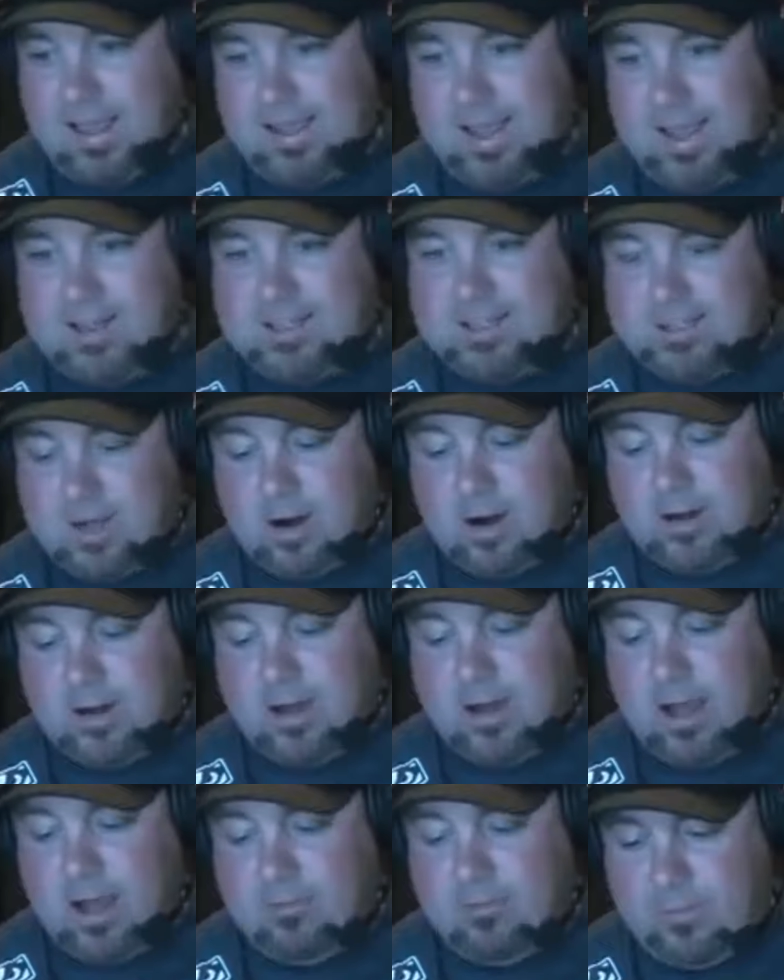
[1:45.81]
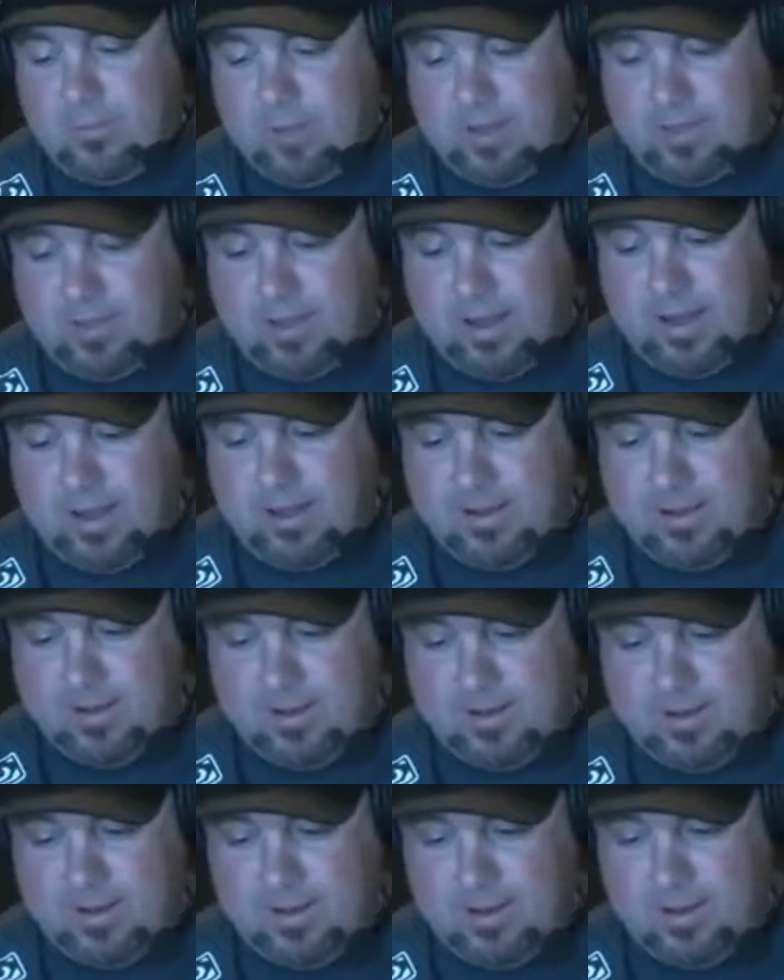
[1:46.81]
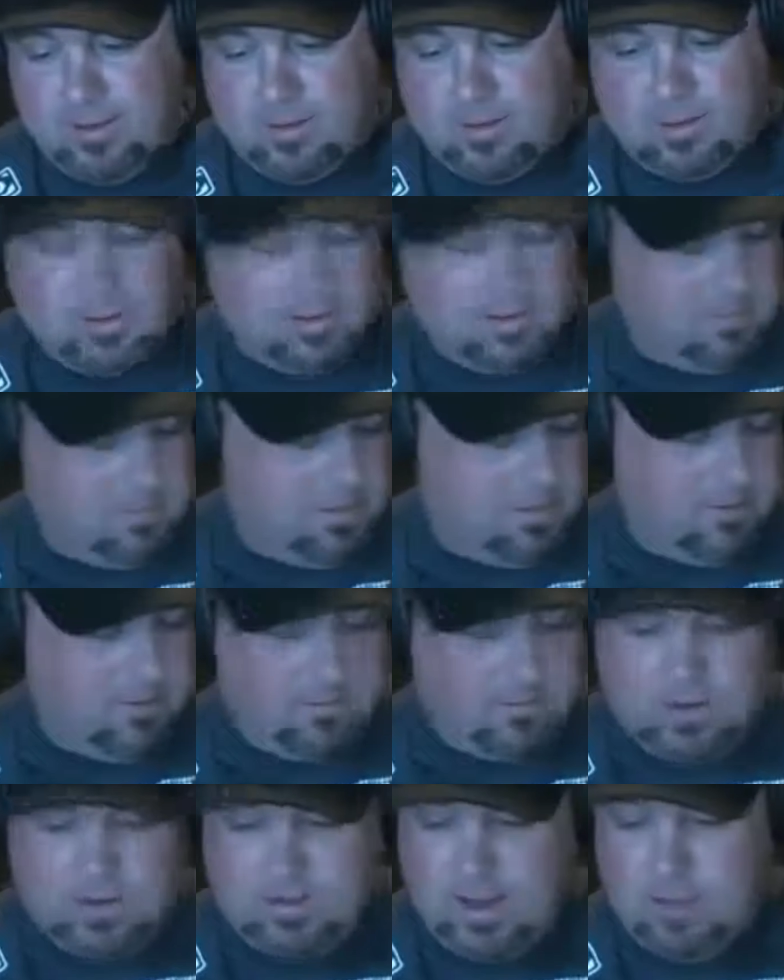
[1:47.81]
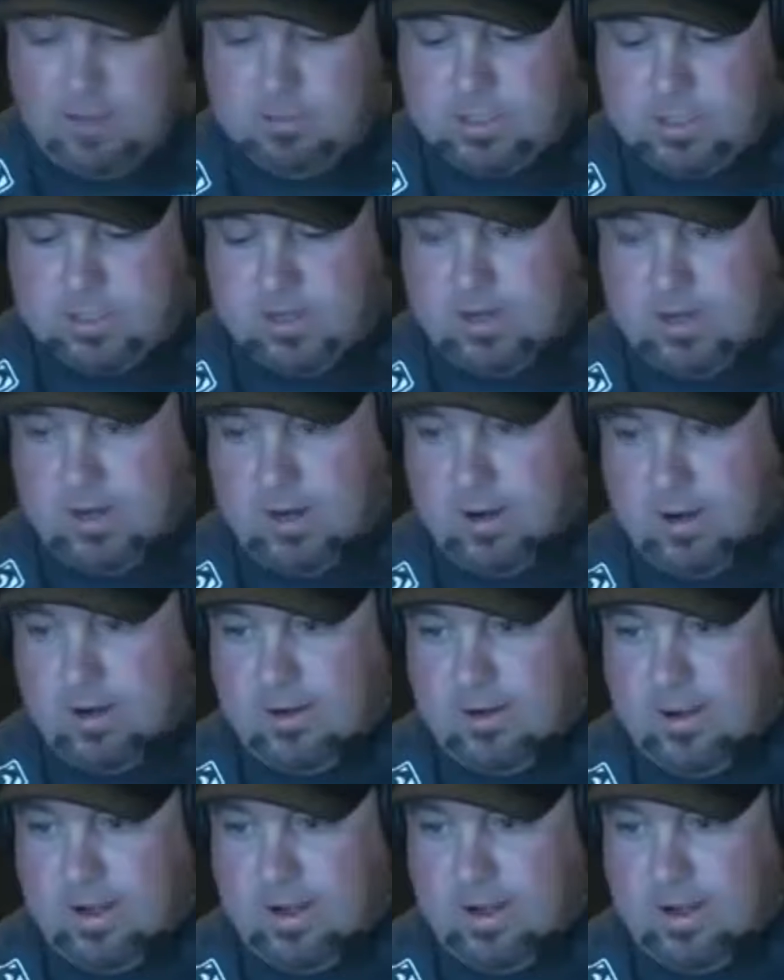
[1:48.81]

got to start it off with uh, with a little bit of redemption here.